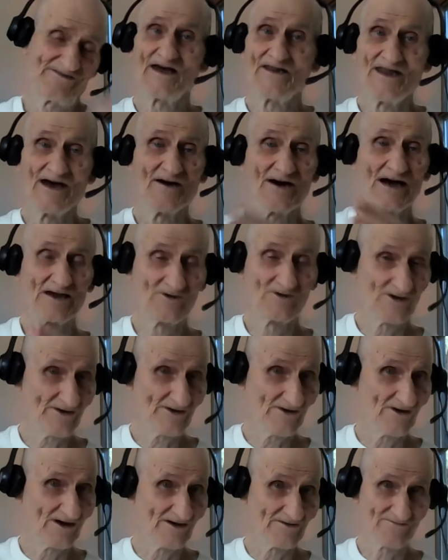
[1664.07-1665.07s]
now I could have
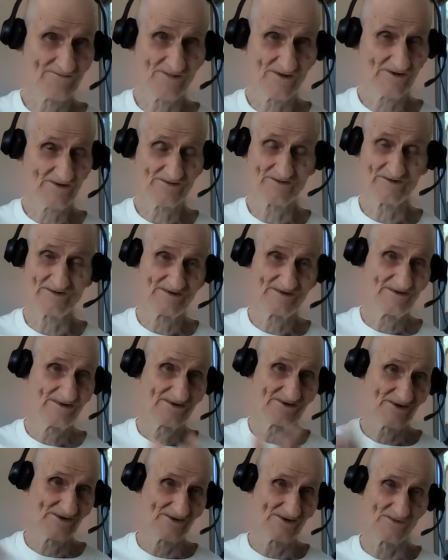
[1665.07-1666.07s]
gone further
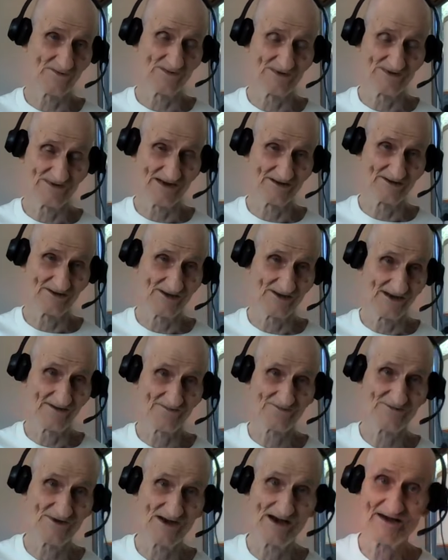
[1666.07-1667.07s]
since it was on the left
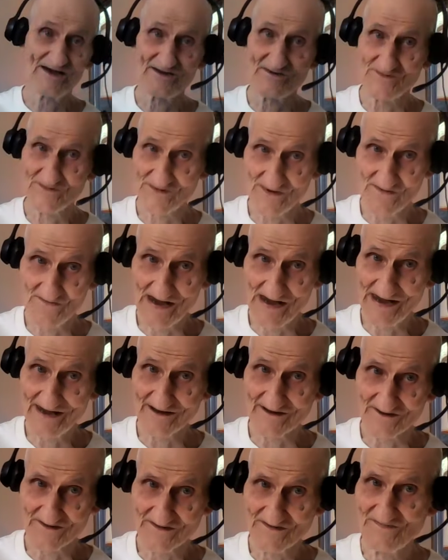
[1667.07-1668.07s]
side. It was a
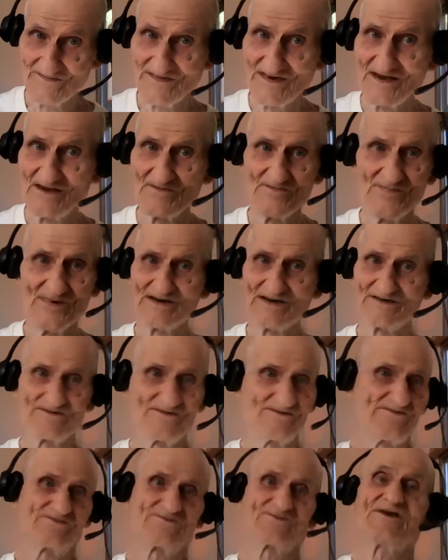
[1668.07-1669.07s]
male. But
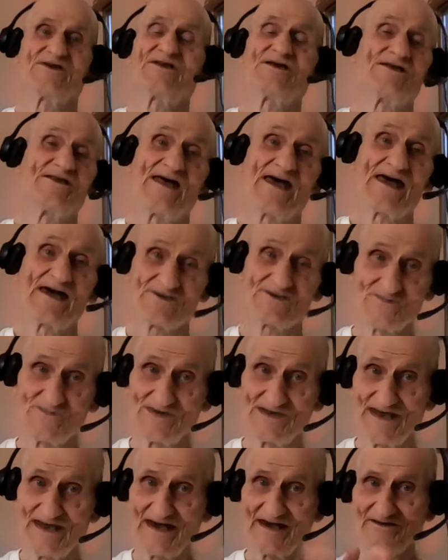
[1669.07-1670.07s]
she didn't ask me
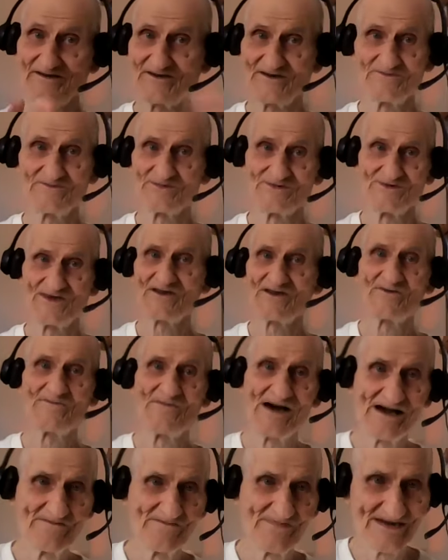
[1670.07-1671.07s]
that. It was none of
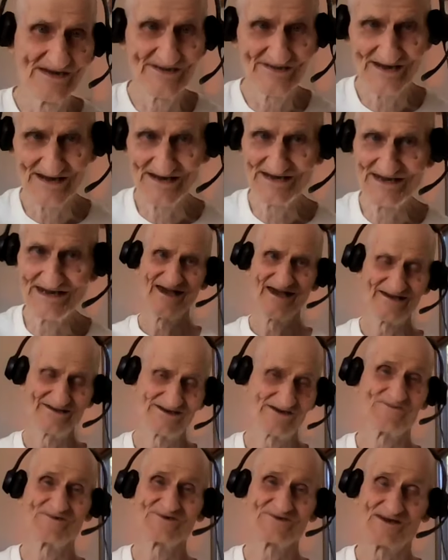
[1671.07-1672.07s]
my business, and
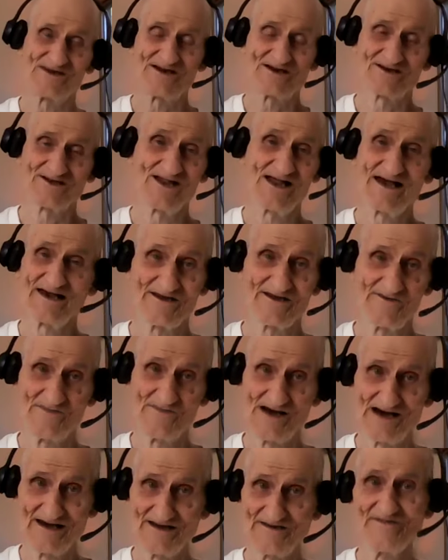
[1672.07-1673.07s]
she wasn't a client of
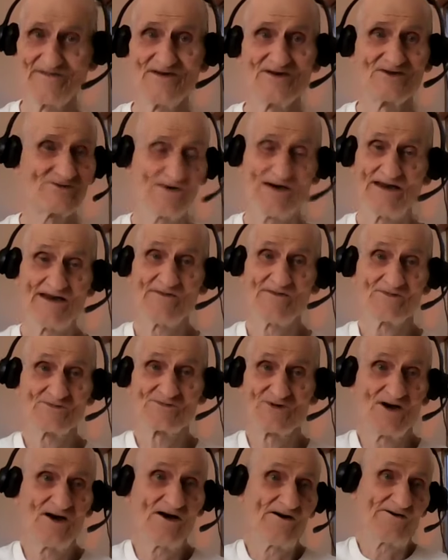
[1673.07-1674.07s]
mine. So I never
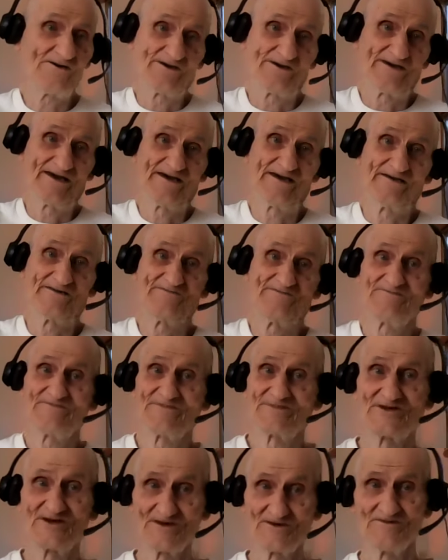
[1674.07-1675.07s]
saw her again.
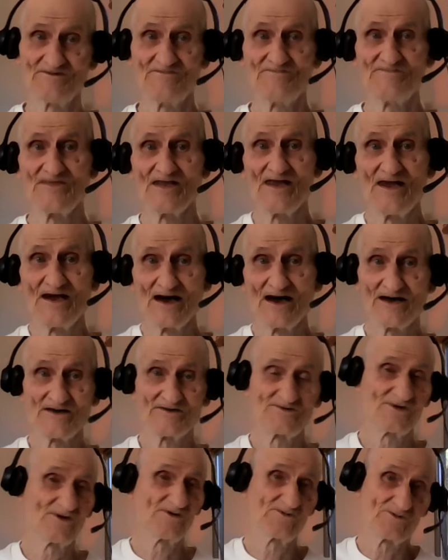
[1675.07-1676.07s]
So I
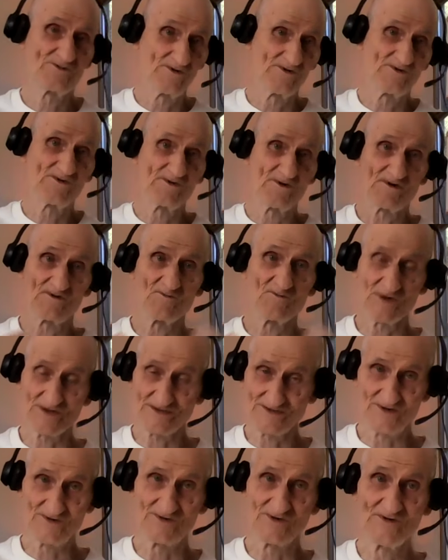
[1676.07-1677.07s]
told her what
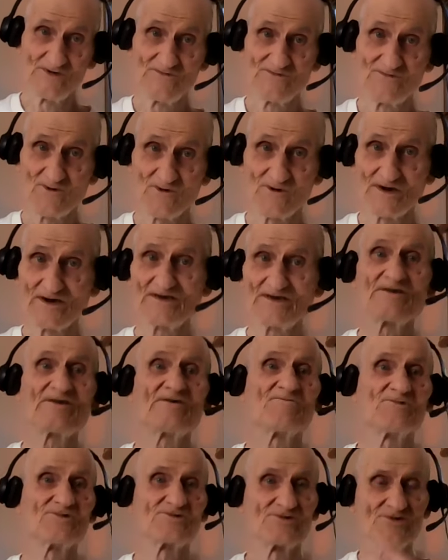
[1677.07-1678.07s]
to do for it,
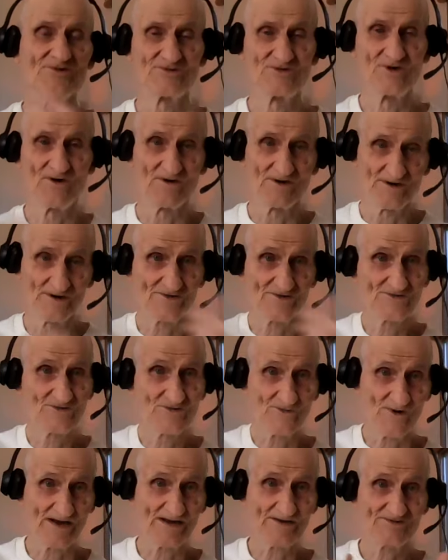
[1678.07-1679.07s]
which is yawn and
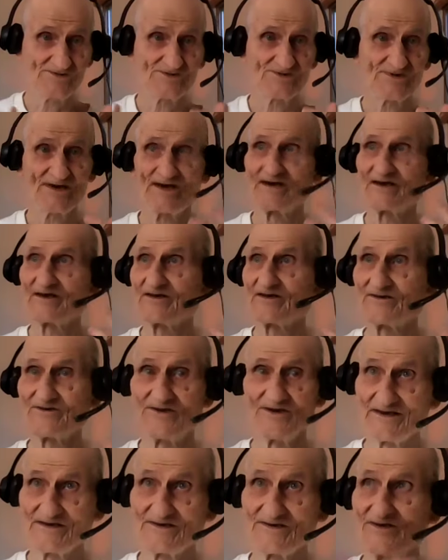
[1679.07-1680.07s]
stretch.
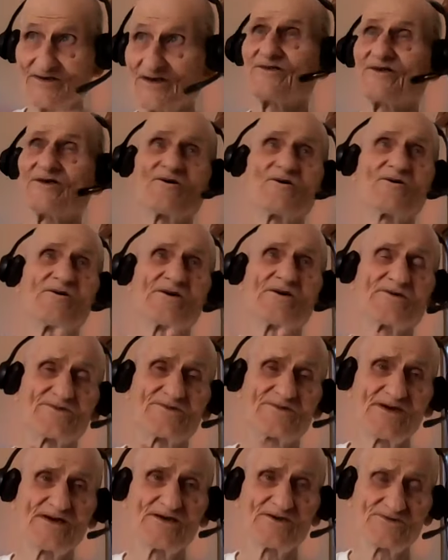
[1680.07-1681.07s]
And there are
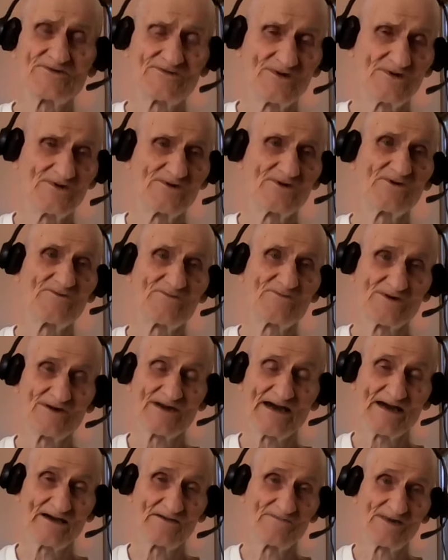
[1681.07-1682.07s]
things to do for
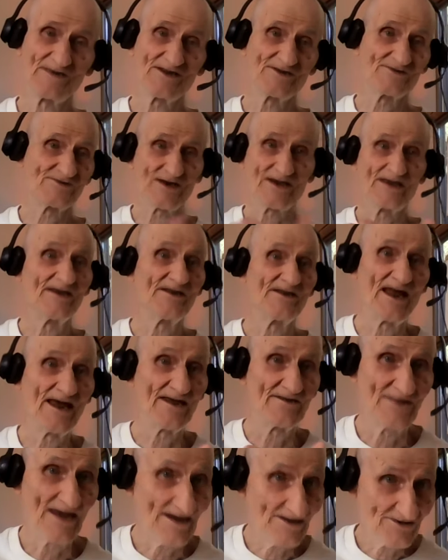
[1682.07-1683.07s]
diabetes. Again,
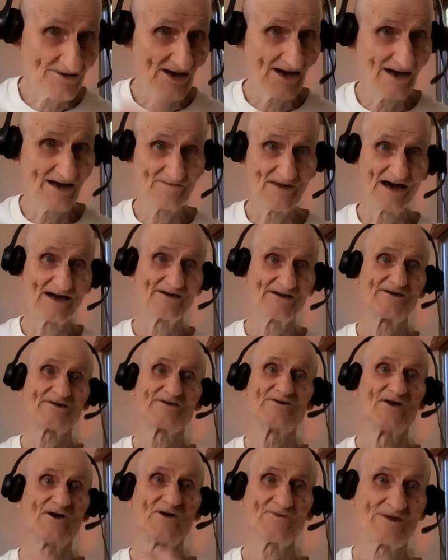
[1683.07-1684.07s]
at that time, I
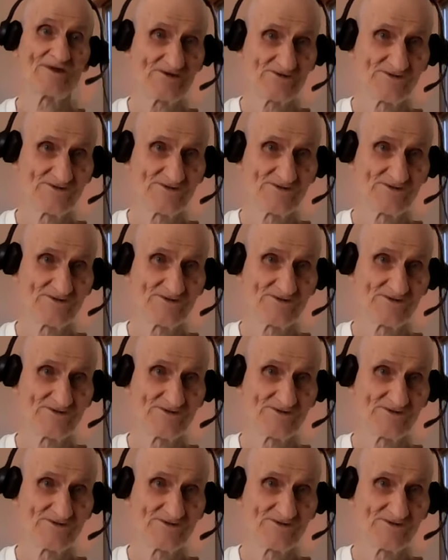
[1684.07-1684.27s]
didn't know that